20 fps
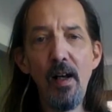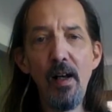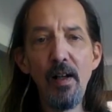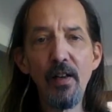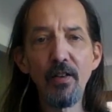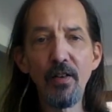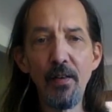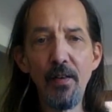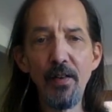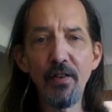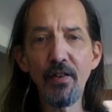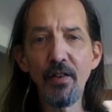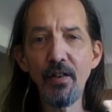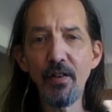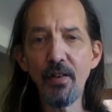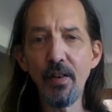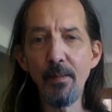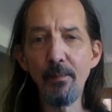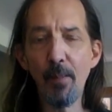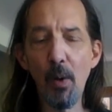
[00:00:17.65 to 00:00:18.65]
So this
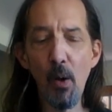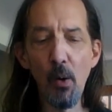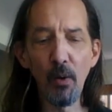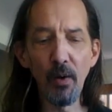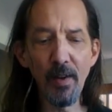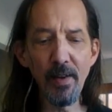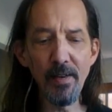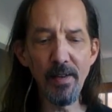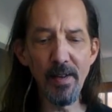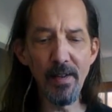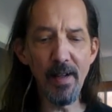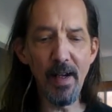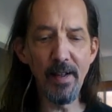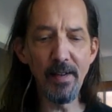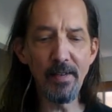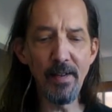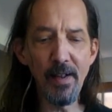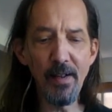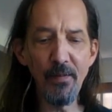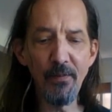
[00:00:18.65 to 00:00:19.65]
is in Poland in
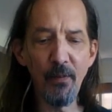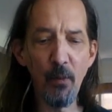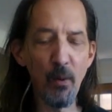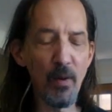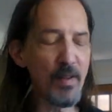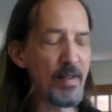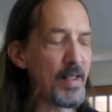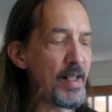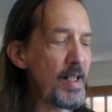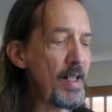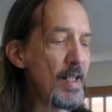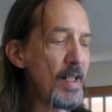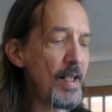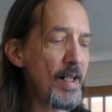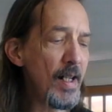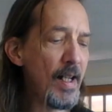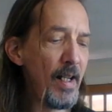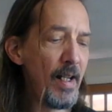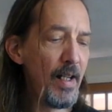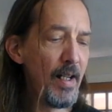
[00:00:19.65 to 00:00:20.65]

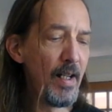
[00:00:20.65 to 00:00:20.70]
1914.